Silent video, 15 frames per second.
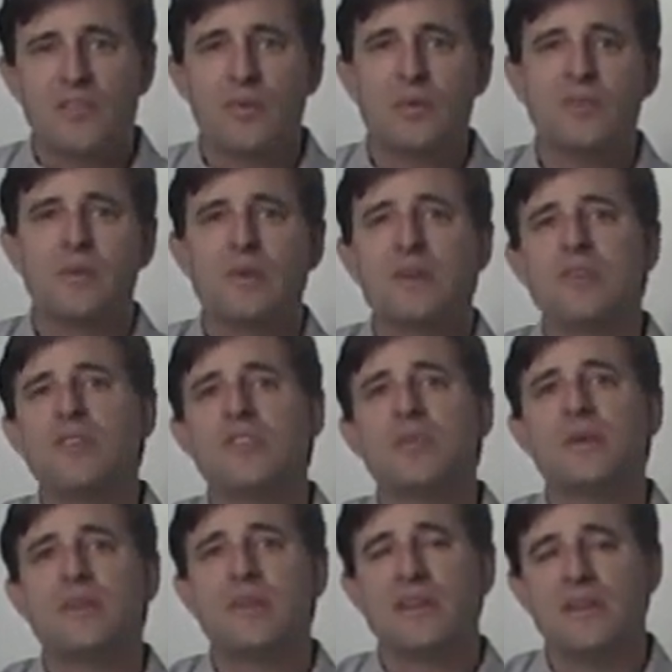So what you want to do is
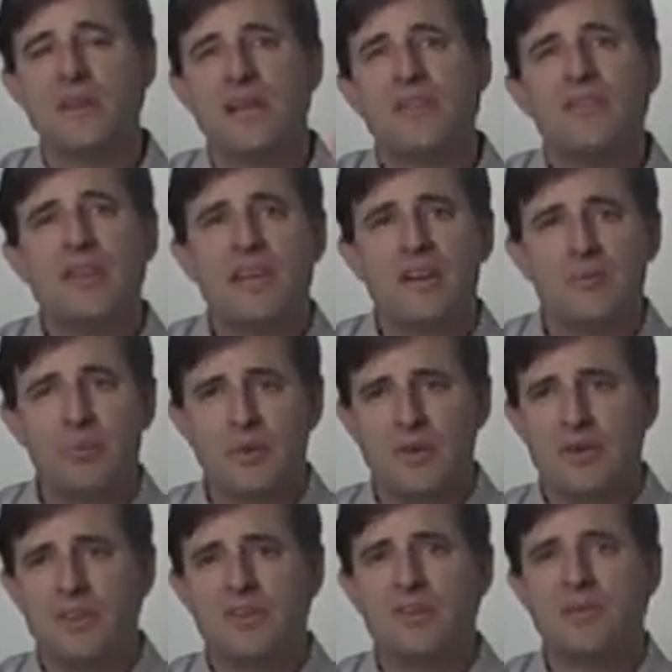you want to take your left hand and put
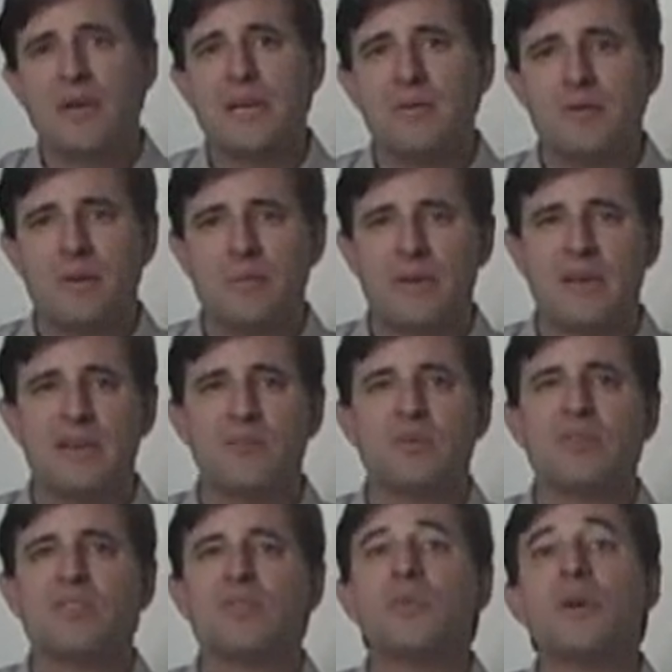it on your right rib cage,
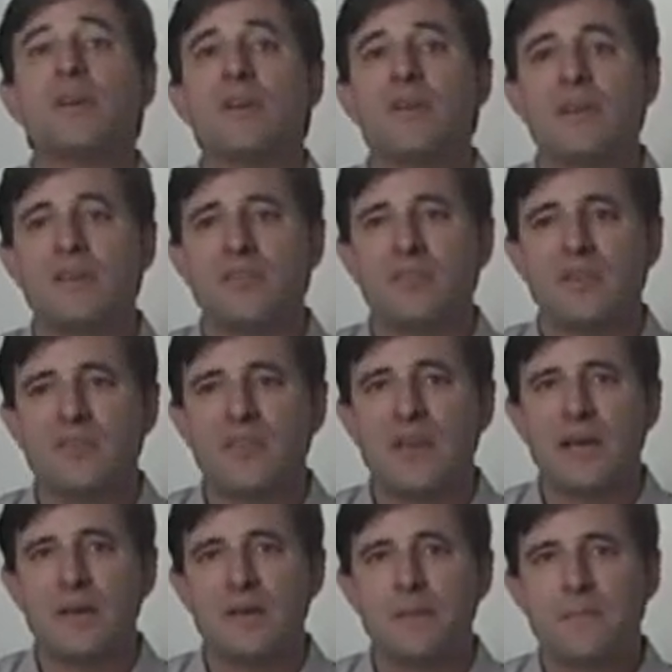which is where your liver is
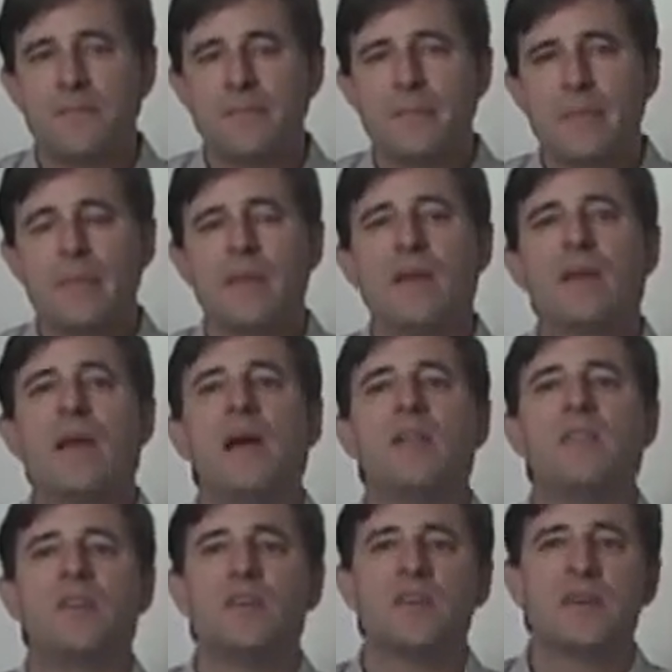at.
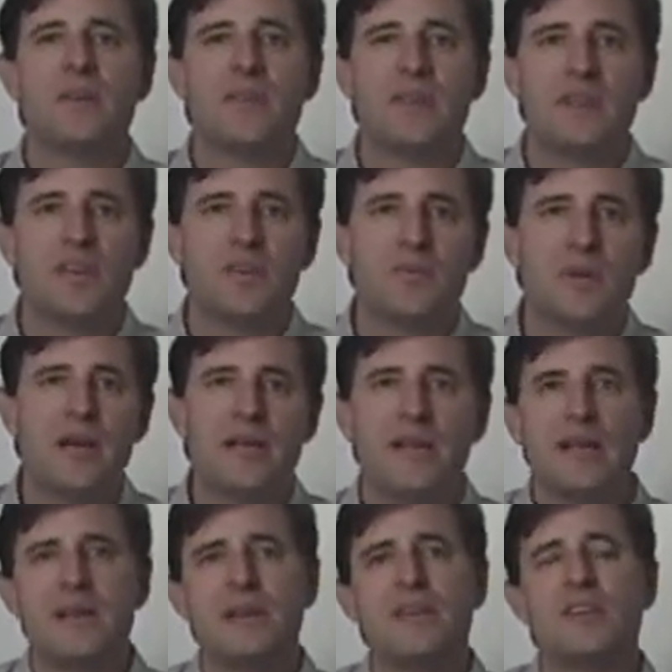And then you're going to take your right
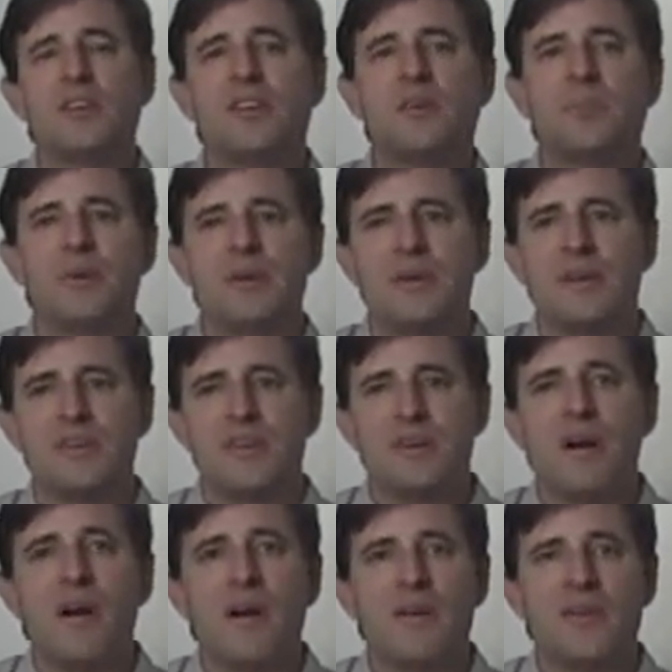hand and you're going to put it on
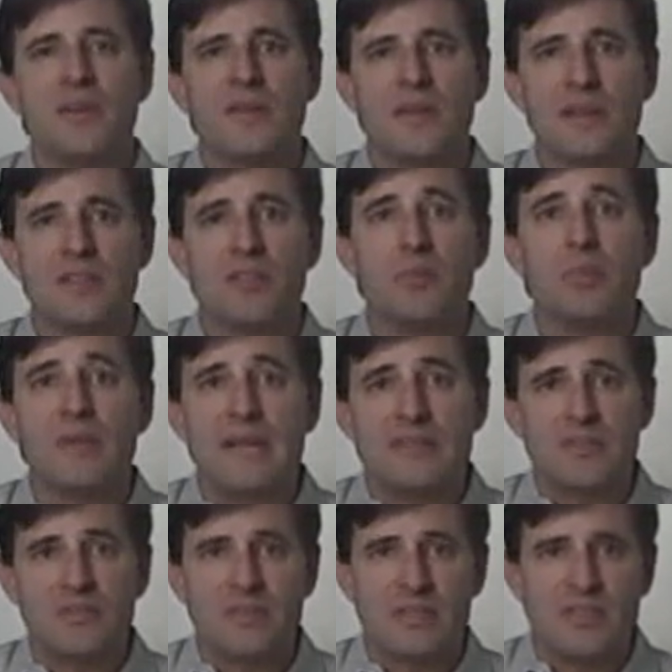your heart, like the
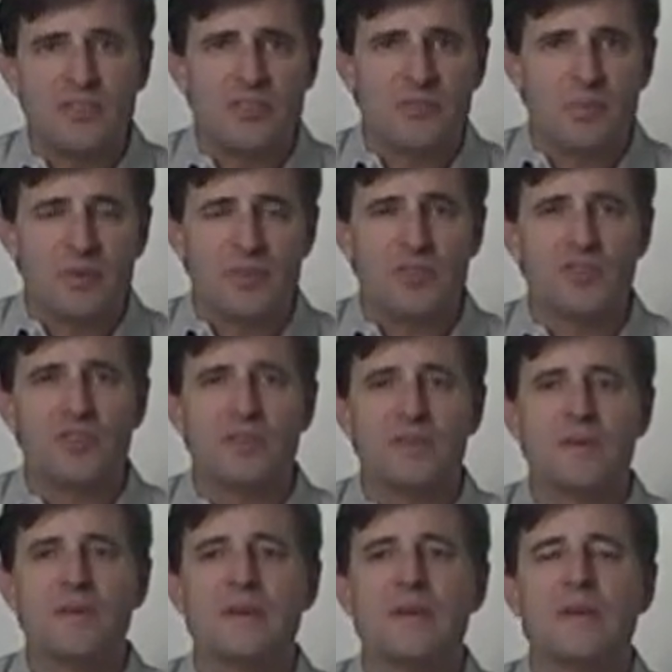Pledge of Allegiance position.